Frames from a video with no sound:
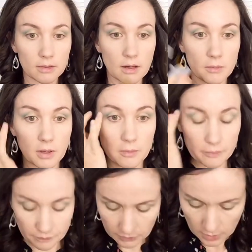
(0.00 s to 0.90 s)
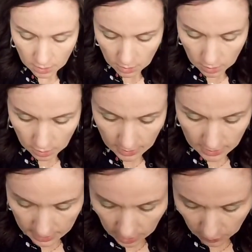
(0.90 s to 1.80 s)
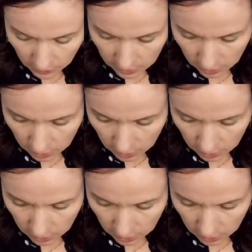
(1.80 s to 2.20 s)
There we go. All right, now we're gonna